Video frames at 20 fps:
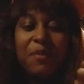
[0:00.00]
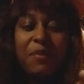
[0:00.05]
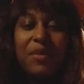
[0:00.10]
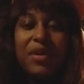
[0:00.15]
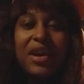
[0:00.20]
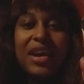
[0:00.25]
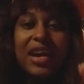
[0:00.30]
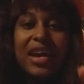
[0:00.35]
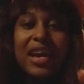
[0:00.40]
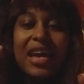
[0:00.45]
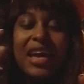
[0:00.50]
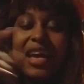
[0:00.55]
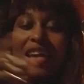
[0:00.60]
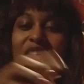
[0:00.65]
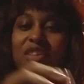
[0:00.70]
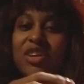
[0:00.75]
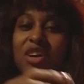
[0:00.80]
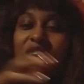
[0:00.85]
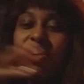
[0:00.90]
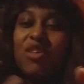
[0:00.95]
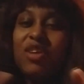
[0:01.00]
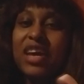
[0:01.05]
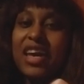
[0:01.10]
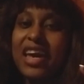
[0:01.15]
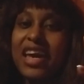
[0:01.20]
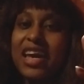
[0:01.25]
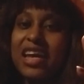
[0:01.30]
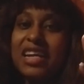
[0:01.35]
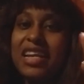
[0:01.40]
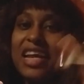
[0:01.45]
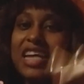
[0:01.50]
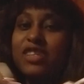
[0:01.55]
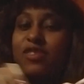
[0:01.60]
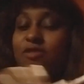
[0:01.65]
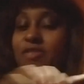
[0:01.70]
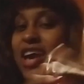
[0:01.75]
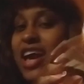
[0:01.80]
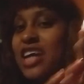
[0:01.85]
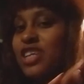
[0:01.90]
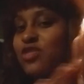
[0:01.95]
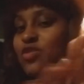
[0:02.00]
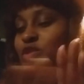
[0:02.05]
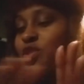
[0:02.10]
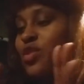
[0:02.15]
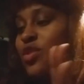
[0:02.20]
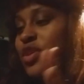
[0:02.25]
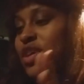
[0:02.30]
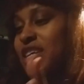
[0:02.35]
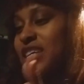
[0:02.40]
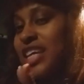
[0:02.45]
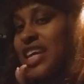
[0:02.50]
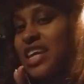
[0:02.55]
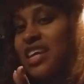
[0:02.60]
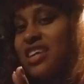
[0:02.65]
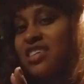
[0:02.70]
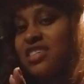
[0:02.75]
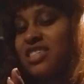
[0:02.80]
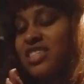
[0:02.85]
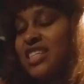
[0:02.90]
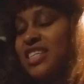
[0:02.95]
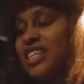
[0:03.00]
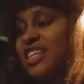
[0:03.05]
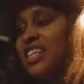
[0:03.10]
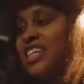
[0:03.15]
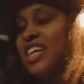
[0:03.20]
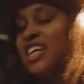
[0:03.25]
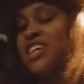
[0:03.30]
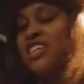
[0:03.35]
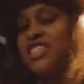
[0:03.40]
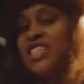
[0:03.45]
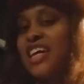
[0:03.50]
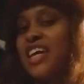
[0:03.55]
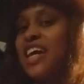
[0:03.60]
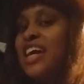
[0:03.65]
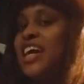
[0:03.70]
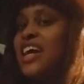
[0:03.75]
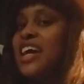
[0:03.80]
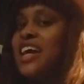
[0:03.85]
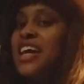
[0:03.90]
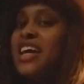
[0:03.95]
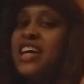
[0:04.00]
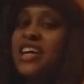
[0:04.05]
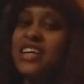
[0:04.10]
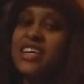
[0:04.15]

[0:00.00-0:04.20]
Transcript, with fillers: But, you know, okay, let's fast forward years, years ahead.